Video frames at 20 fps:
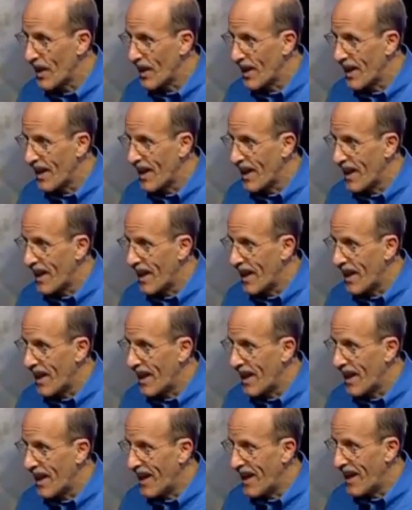
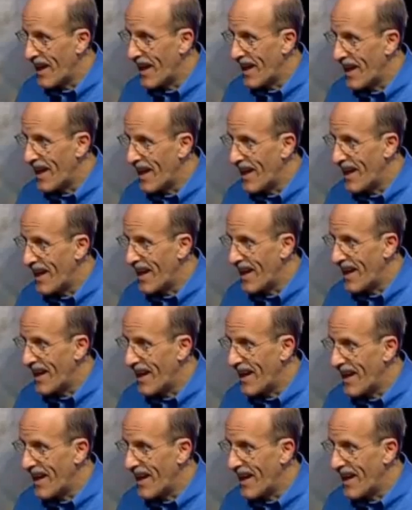Nobody speaks.